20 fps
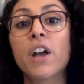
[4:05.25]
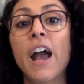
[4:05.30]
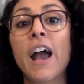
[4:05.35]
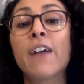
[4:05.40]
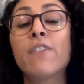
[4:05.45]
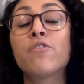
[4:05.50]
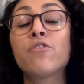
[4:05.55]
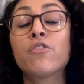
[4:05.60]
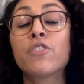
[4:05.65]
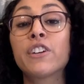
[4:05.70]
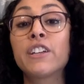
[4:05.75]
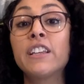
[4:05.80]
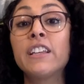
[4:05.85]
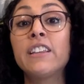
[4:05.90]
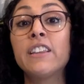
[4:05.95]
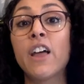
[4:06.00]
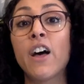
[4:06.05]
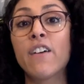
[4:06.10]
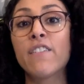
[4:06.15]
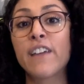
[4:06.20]
I really
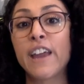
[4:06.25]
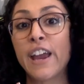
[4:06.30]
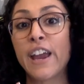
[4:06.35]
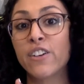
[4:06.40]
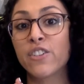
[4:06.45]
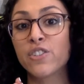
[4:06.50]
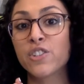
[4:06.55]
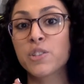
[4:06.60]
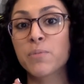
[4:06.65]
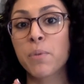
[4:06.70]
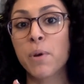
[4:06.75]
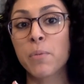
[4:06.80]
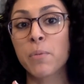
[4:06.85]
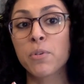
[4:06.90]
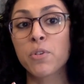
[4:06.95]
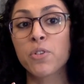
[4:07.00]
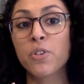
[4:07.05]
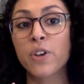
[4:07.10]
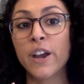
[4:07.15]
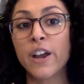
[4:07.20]
love Harold's
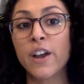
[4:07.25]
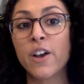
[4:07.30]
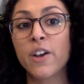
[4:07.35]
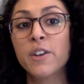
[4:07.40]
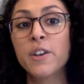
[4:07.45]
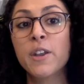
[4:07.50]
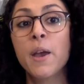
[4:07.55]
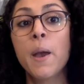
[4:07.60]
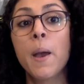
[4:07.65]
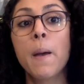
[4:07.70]
Purple Crayon